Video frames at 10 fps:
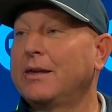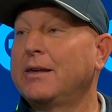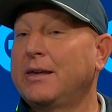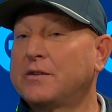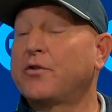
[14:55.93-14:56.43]

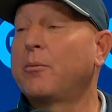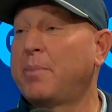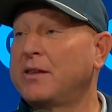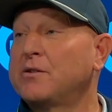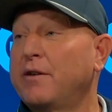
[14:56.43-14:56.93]
He's from
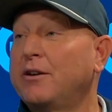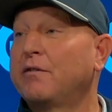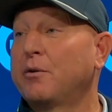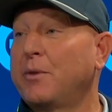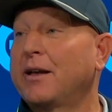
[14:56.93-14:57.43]
Pennsylvania,
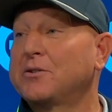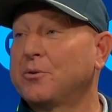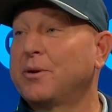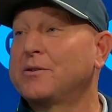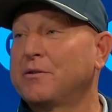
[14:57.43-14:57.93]
from
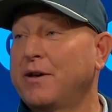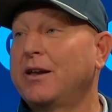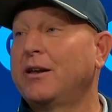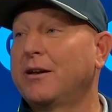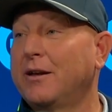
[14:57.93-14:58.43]
Lancaster,
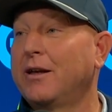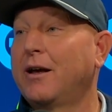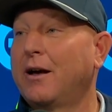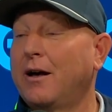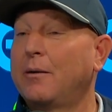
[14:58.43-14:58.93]
Pennsylvania.
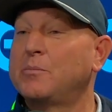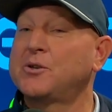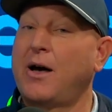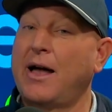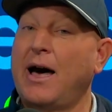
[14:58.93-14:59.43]

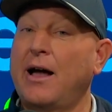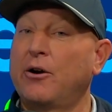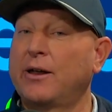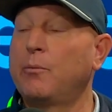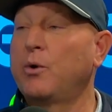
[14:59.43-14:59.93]
So I
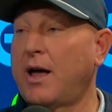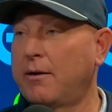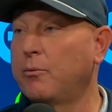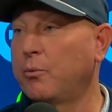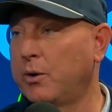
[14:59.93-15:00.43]
hired him
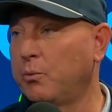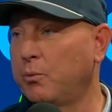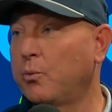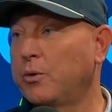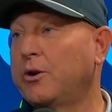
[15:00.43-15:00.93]

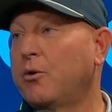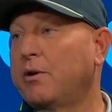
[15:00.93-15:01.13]
when we